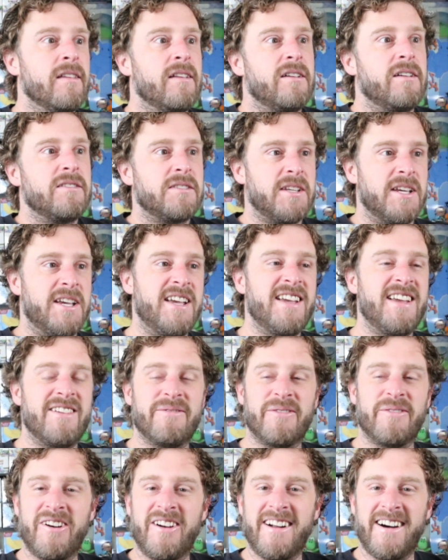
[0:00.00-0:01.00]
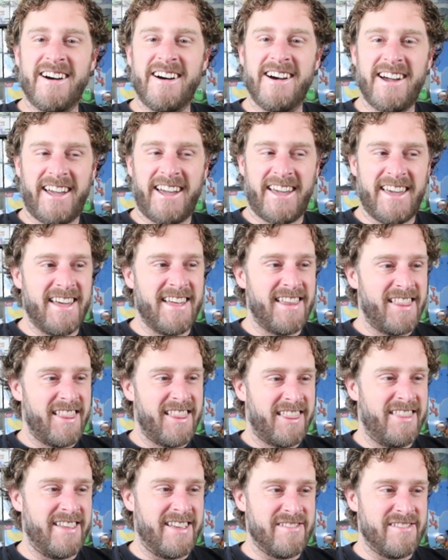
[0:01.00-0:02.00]
Team Rocket
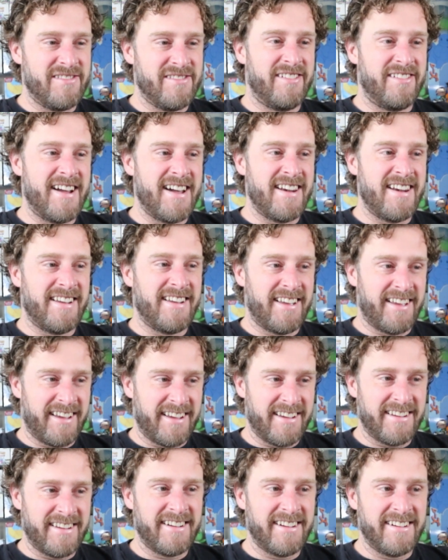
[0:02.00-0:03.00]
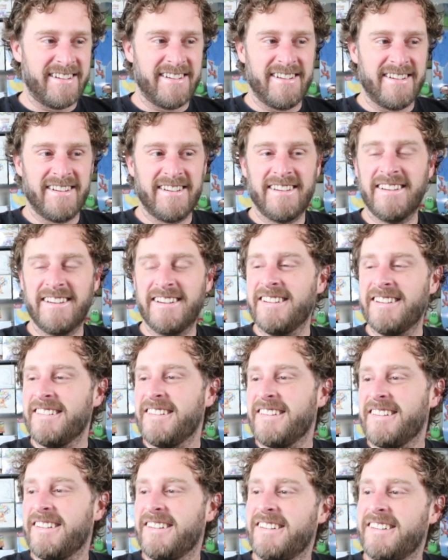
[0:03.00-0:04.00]
themed Raticate card.
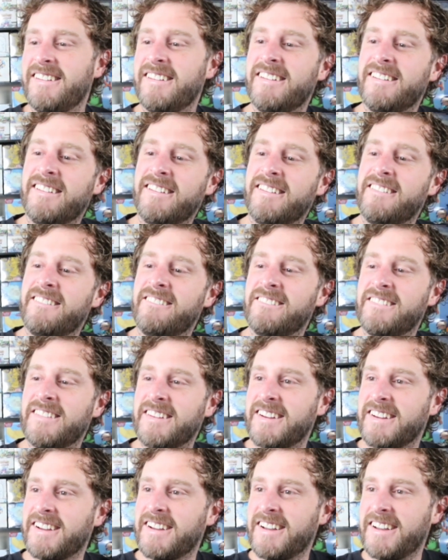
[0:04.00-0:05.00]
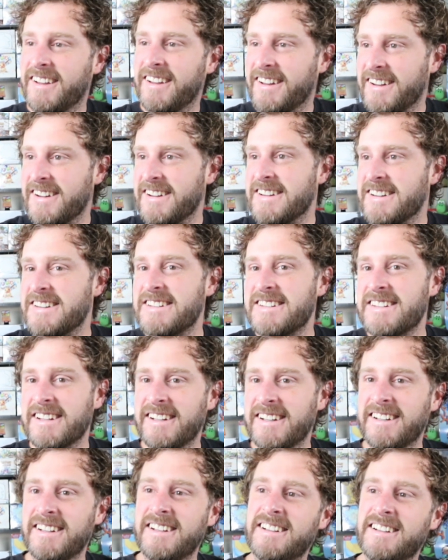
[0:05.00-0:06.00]
Oh my gosh.
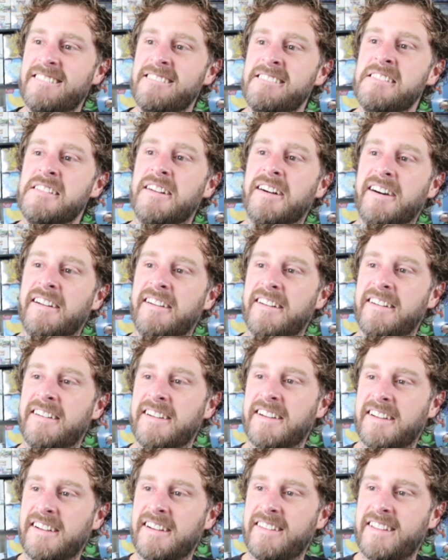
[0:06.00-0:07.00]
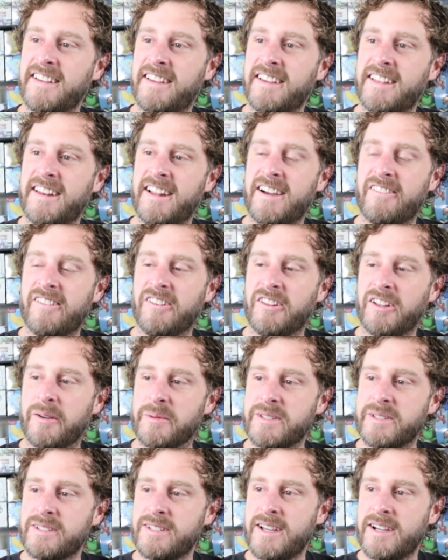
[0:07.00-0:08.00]
I don't know, I kind of like it. I want to look up
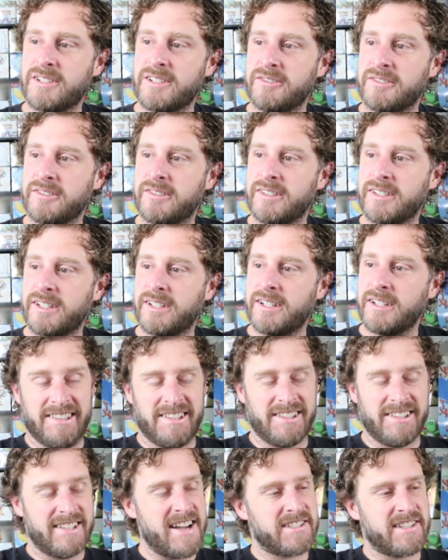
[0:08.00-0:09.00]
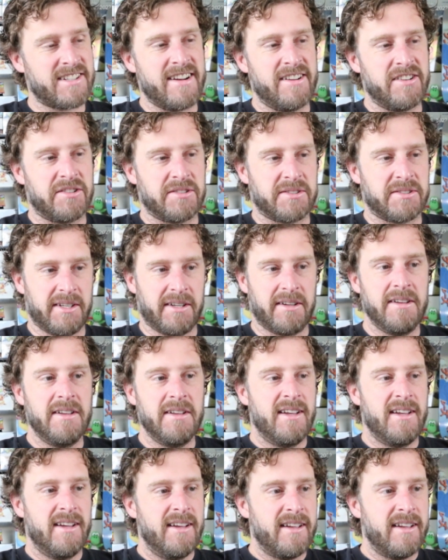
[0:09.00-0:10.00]
its attacks real quick. The attack's kind of interesting.
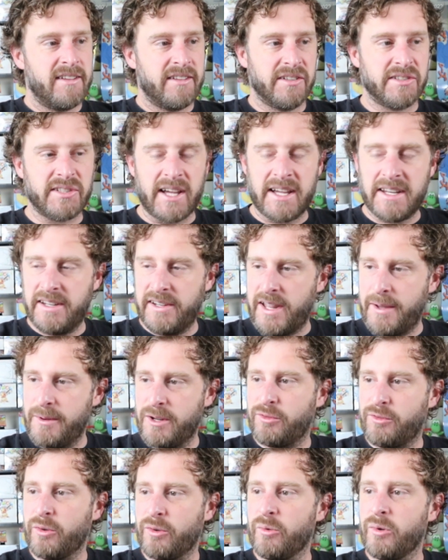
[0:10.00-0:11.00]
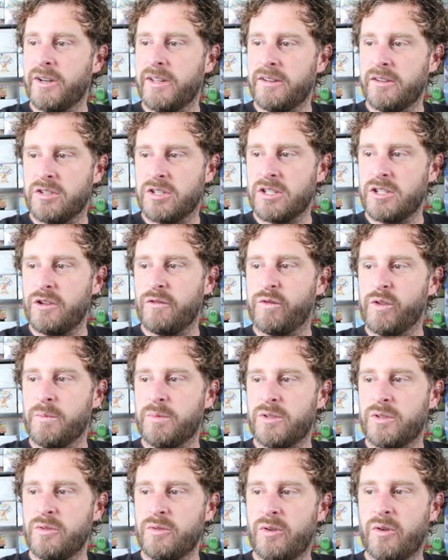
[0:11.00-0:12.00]
It does 90 damage for 1 energy, and you flip
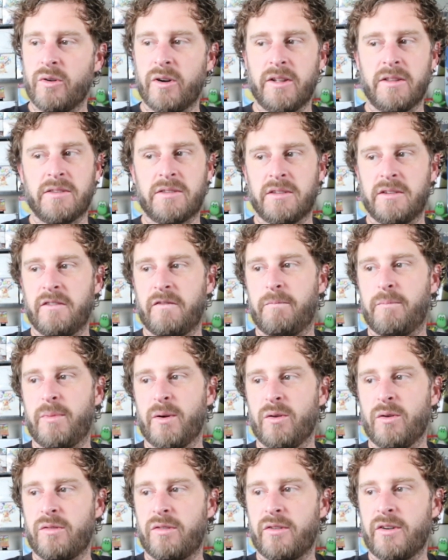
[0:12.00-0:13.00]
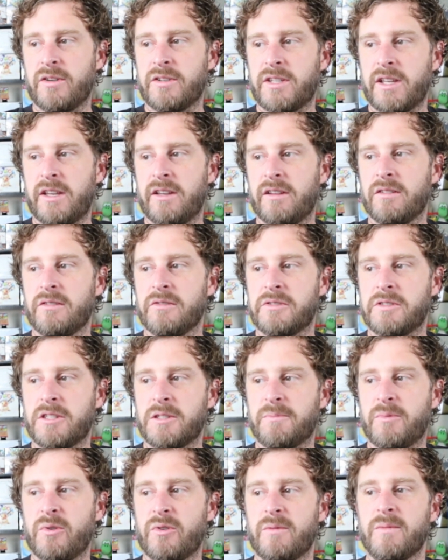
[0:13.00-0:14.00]
2 coins, and if both are tails, this
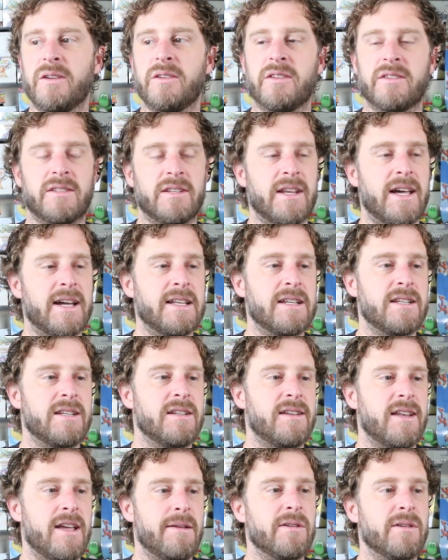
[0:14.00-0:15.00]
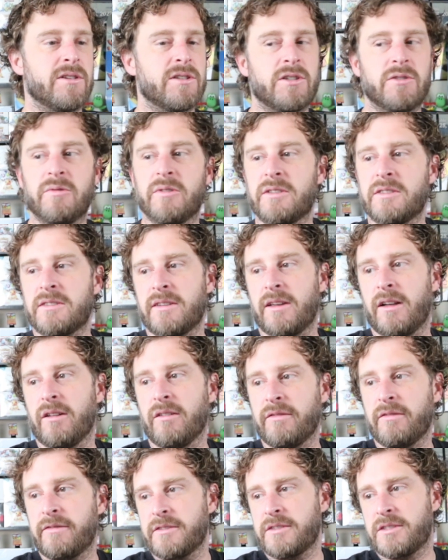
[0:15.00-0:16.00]
Pokemon does 90 damage to itself.
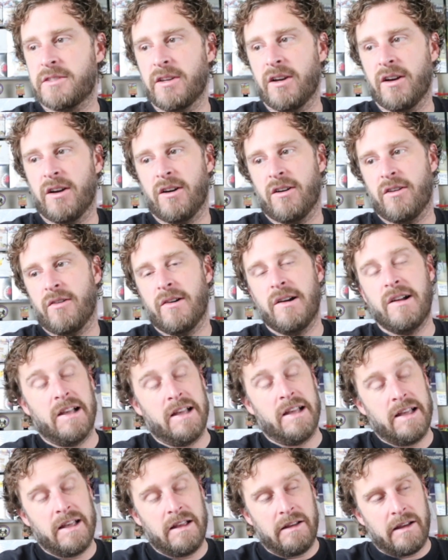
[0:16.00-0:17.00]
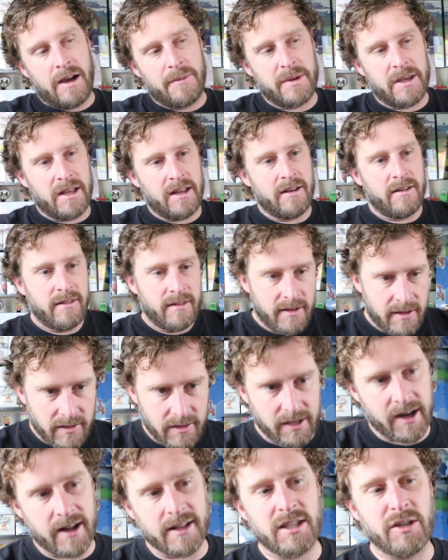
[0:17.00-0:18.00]
So, I mean,
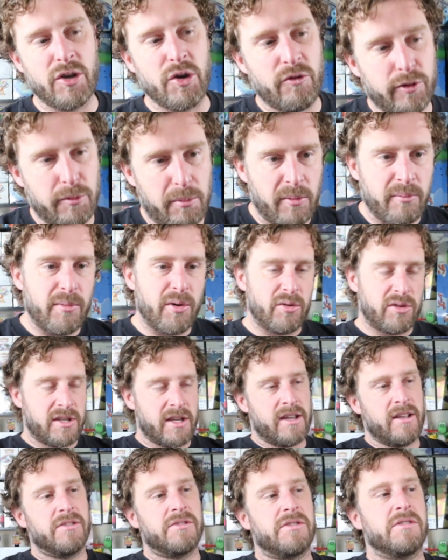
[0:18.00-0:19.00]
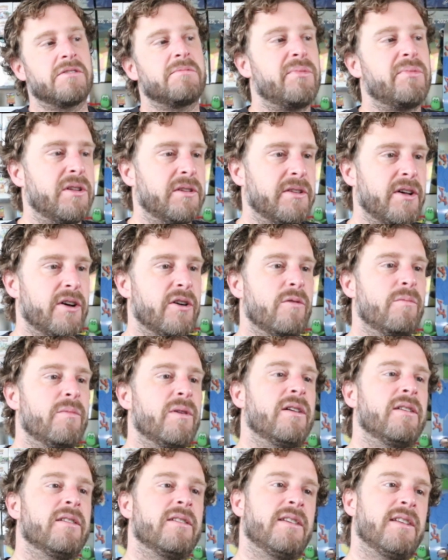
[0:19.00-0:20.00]
the odds of you flipping both tails is pretty low,
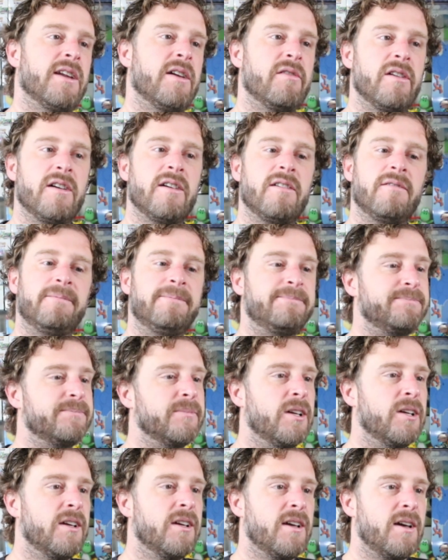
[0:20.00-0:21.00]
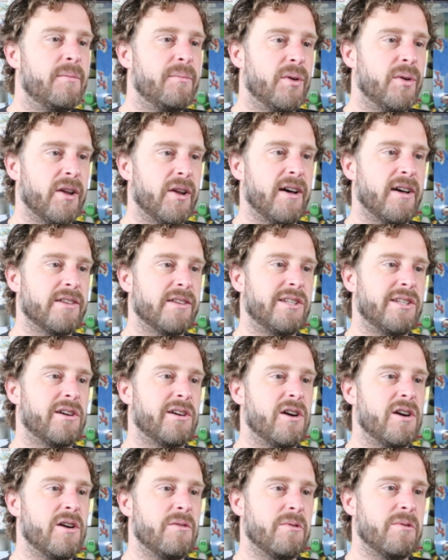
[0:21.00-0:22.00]
but you never know. But sick
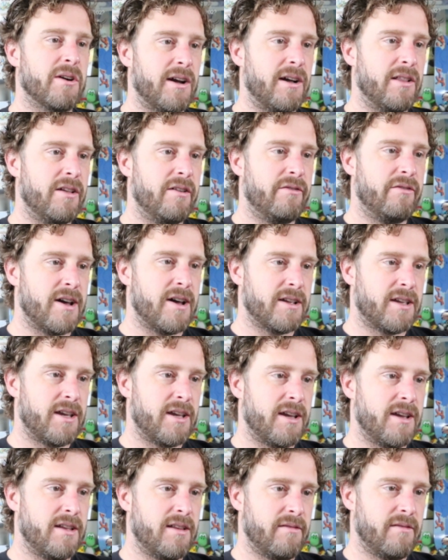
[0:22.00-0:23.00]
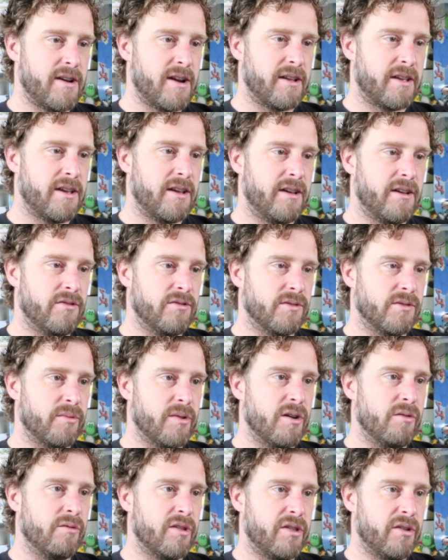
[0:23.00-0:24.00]
artwork. I love Raticate. Raticate goes
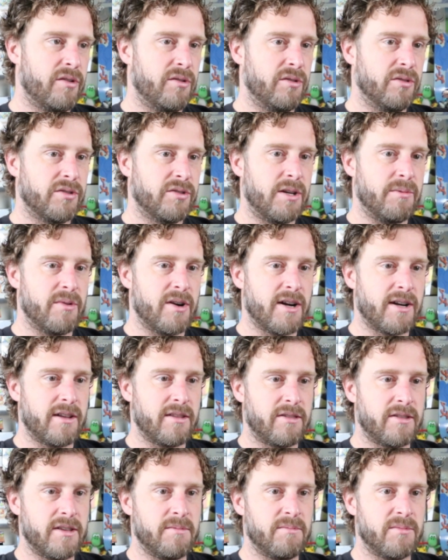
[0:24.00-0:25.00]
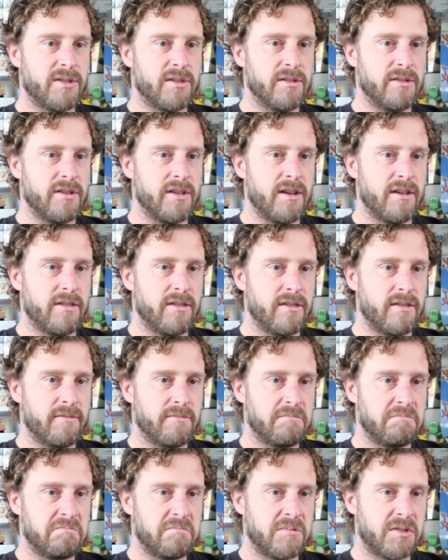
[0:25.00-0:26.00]
well with the whole Team Rocket theme, so yeah,
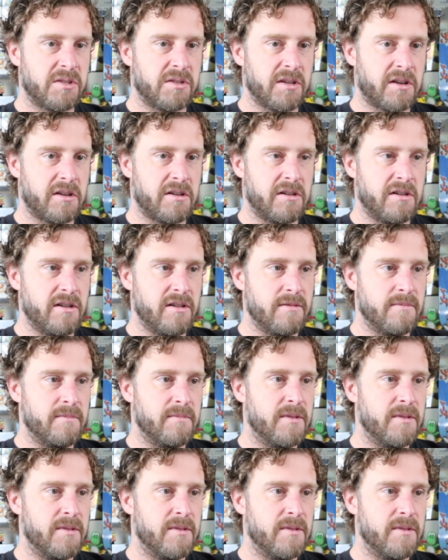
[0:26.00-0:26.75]
sick card.